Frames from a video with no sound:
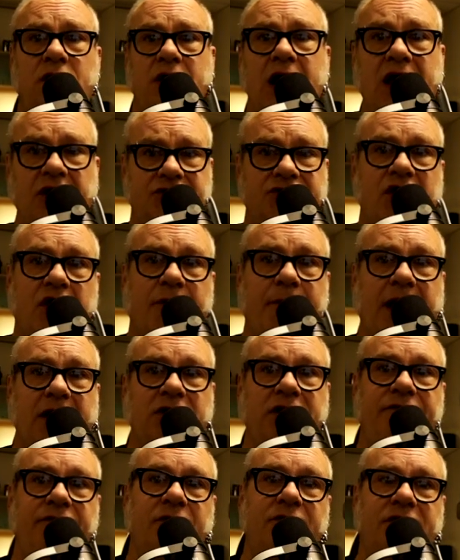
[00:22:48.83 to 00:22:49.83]
Now let's talk about
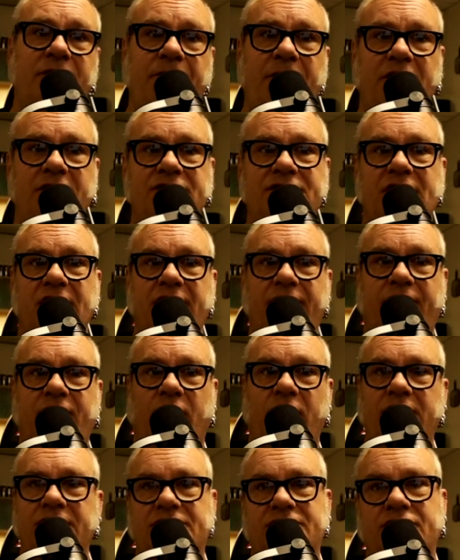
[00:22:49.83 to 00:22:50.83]
living with the piercing. Of
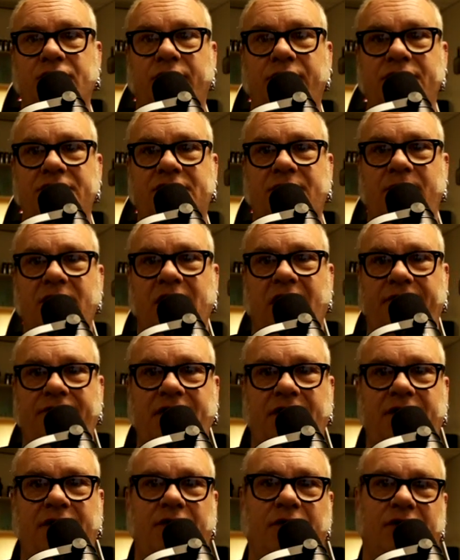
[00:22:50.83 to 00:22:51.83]
course, jewelry should be left
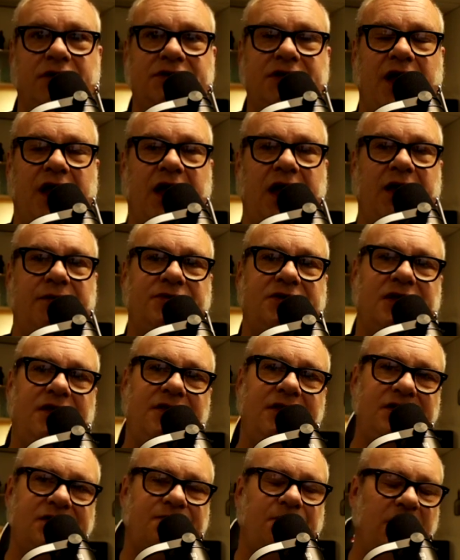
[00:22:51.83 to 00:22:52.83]
in at all times.
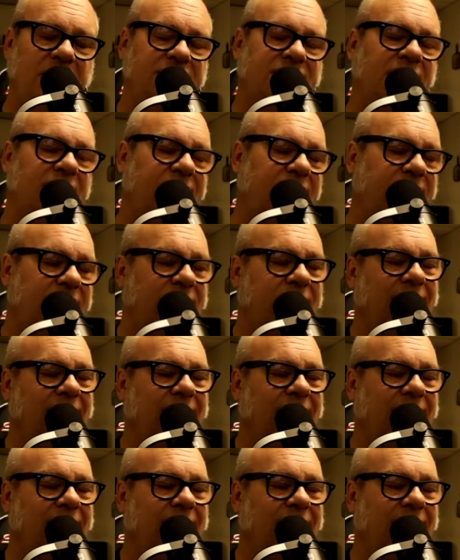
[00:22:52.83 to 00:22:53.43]
This piercing,